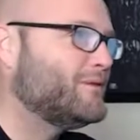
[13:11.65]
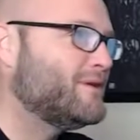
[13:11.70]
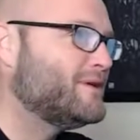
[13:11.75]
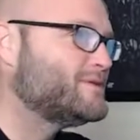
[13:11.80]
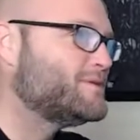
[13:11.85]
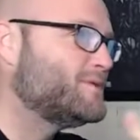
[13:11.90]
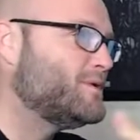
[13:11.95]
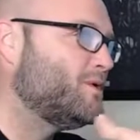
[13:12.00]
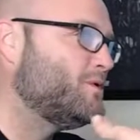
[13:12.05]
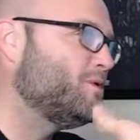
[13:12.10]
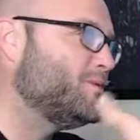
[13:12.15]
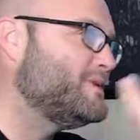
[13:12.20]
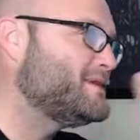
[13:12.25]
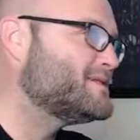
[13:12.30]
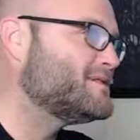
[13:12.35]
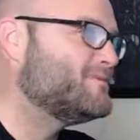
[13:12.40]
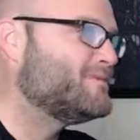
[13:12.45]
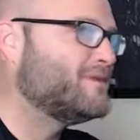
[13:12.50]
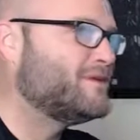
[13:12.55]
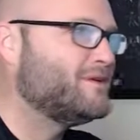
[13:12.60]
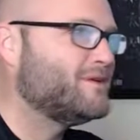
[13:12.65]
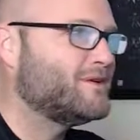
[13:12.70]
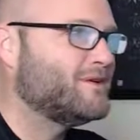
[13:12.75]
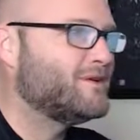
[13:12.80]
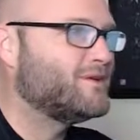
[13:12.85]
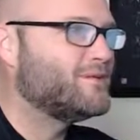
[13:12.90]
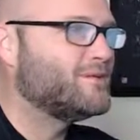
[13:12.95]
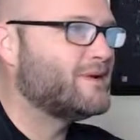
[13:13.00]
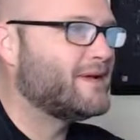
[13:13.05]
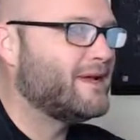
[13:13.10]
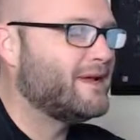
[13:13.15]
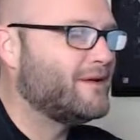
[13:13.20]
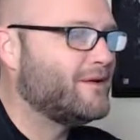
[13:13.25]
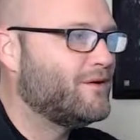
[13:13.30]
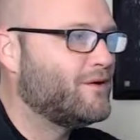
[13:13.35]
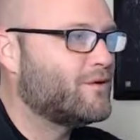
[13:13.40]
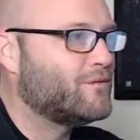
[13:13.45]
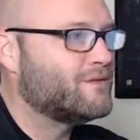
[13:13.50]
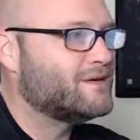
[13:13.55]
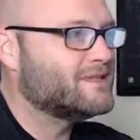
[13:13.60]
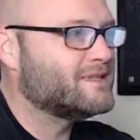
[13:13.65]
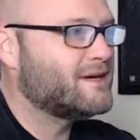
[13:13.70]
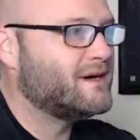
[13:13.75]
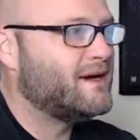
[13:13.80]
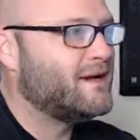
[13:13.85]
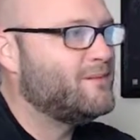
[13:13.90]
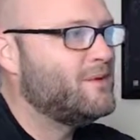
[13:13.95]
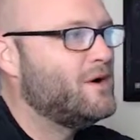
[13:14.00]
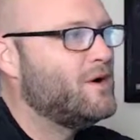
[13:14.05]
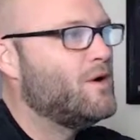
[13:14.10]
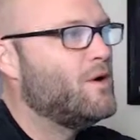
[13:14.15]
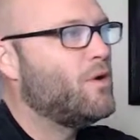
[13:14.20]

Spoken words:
This will only be something you can create over time,